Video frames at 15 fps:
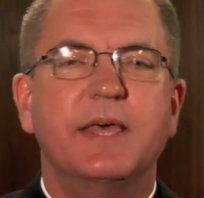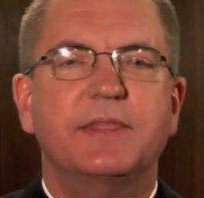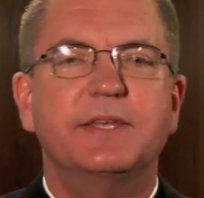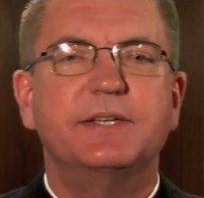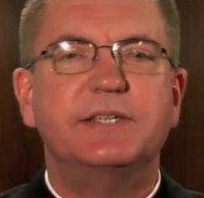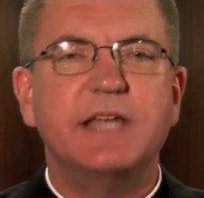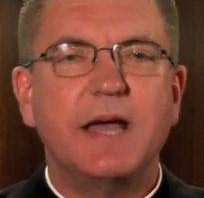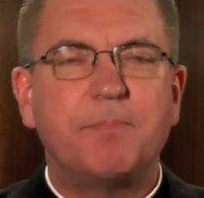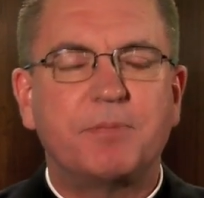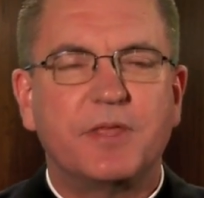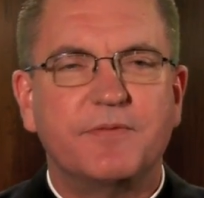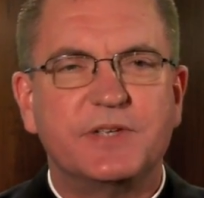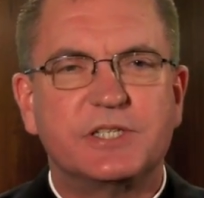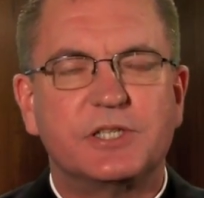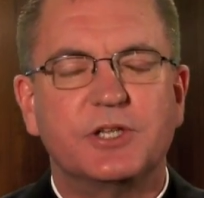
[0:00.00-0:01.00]
The depth
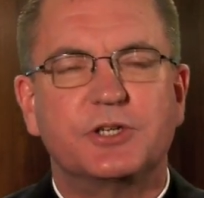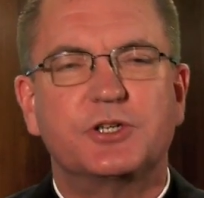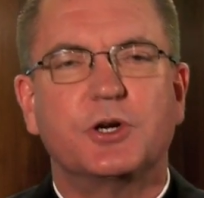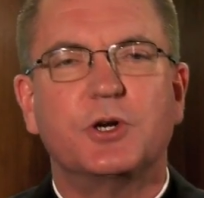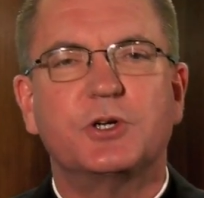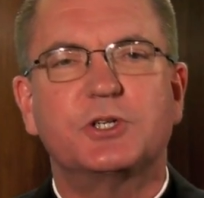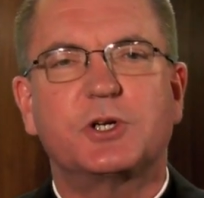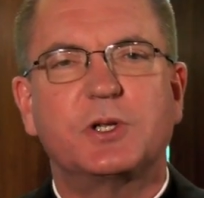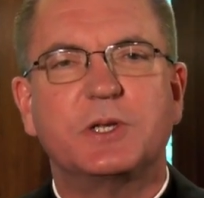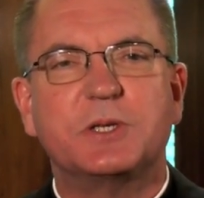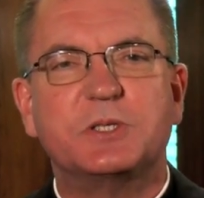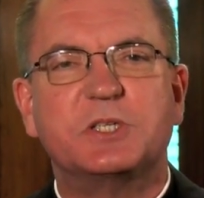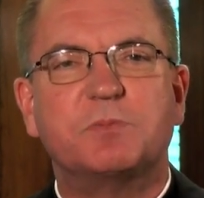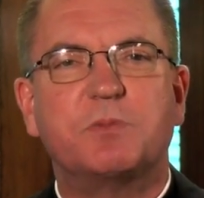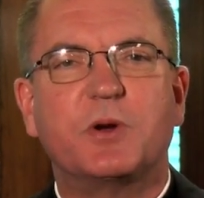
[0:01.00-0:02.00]
of his liturgical
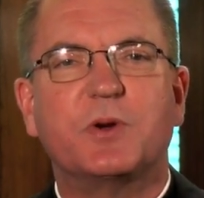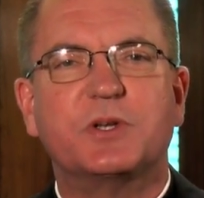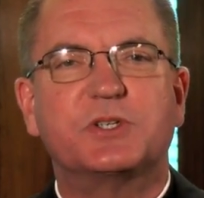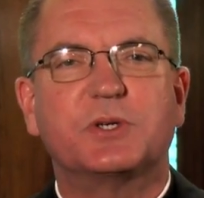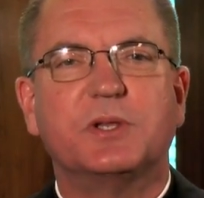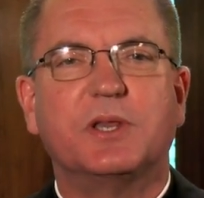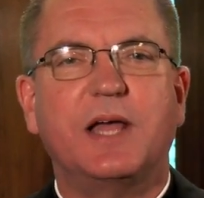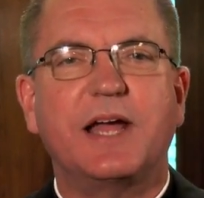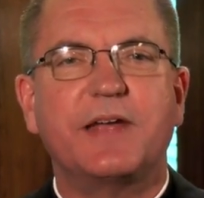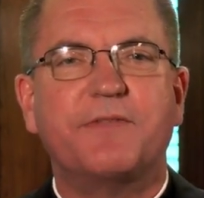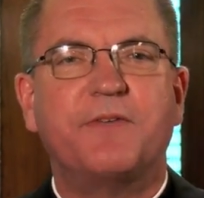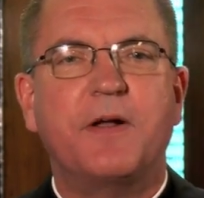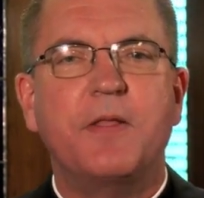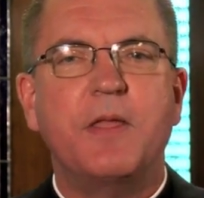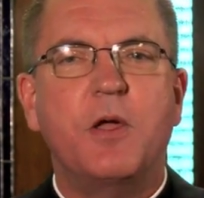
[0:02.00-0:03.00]
and spiritual
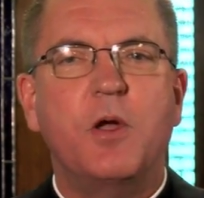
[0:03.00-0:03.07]
life